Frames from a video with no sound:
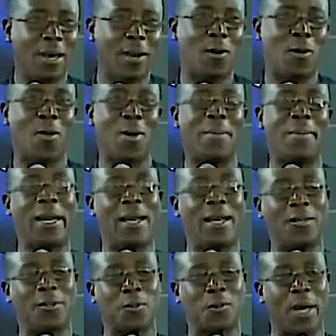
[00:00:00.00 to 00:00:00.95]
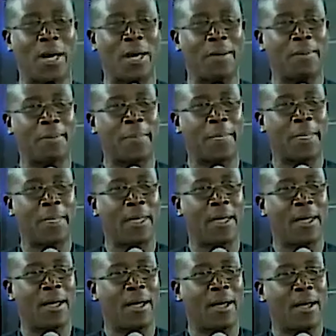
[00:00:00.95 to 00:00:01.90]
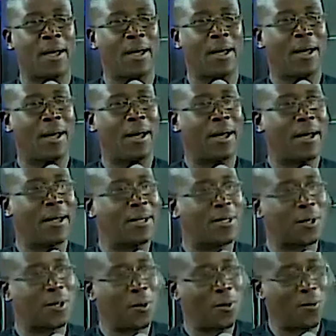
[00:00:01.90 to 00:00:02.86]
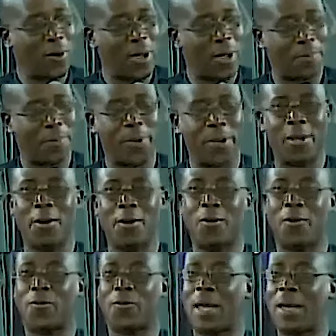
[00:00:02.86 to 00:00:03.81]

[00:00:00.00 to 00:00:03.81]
elowa balance wa." And over a period of